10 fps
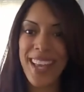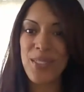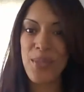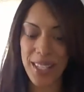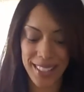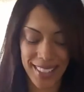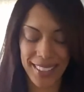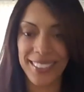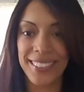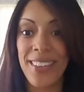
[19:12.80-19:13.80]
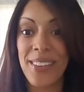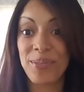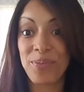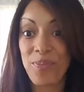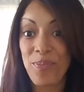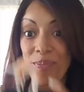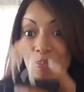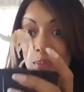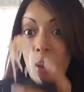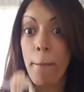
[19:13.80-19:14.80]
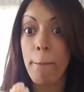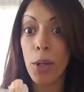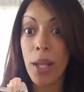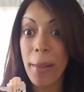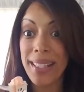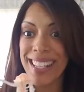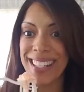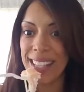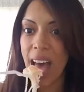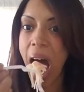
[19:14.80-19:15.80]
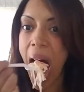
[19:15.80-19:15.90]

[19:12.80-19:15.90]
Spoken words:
thanks for watching. Bon appetit!